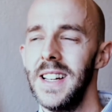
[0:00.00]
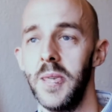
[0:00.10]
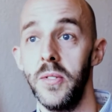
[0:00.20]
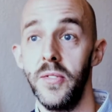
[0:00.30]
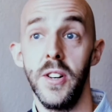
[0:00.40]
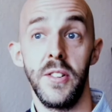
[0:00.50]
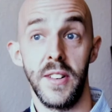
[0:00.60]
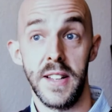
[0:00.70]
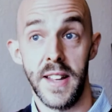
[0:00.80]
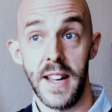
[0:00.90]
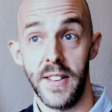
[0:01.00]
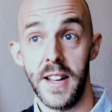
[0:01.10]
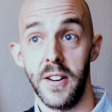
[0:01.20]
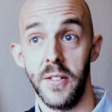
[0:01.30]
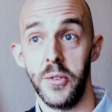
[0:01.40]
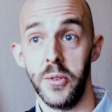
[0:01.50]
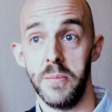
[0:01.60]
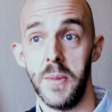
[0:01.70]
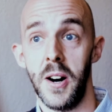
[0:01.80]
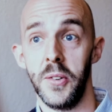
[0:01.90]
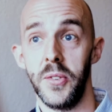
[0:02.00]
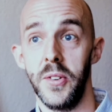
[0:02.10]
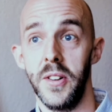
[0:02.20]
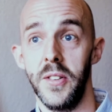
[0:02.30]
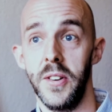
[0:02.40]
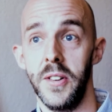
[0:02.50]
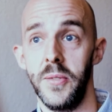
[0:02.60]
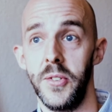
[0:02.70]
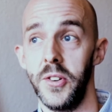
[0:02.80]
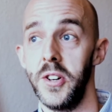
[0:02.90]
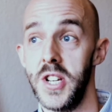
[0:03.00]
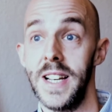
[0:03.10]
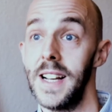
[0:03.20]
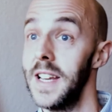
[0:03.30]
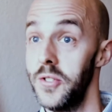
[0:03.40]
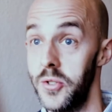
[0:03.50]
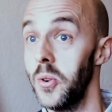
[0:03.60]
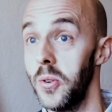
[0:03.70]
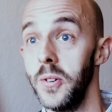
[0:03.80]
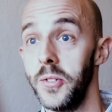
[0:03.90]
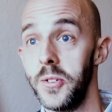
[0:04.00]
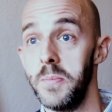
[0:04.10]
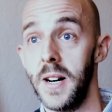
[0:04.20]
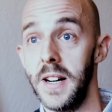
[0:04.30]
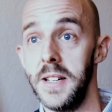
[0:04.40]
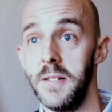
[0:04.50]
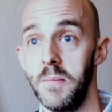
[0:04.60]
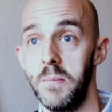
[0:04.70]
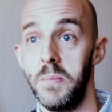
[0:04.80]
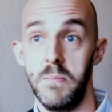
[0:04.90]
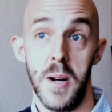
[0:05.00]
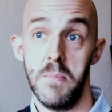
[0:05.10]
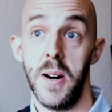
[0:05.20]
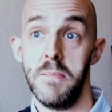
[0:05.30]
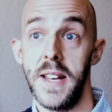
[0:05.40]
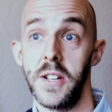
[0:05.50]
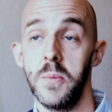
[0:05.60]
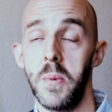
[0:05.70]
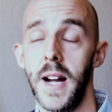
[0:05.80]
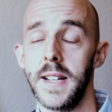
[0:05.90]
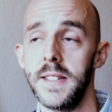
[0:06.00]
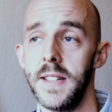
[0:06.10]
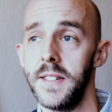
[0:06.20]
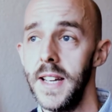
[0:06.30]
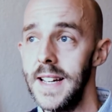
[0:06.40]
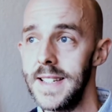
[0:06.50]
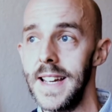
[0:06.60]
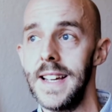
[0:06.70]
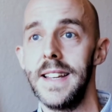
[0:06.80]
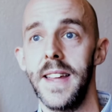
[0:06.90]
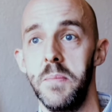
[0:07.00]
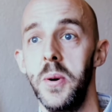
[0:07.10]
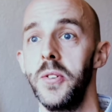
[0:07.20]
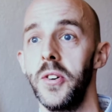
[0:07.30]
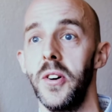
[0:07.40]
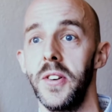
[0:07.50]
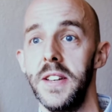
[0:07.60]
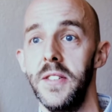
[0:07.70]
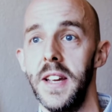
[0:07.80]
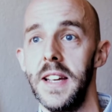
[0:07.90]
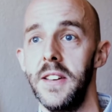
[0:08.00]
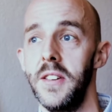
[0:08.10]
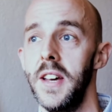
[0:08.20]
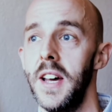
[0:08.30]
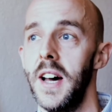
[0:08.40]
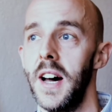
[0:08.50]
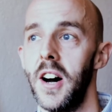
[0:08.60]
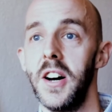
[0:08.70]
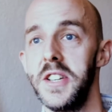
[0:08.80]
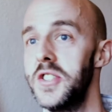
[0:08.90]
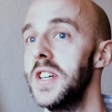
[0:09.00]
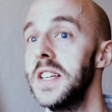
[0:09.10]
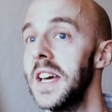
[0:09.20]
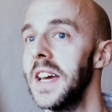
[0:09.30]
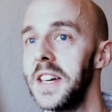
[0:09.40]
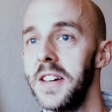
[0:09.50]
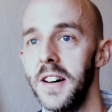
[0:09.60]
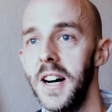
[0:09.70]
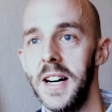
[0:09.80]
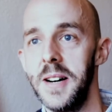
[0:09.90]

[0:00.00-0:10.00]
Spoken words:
Well, firstly, they are the sort of masks that are surgically endorsed by medical practices. Secondly, they're put on in hygienic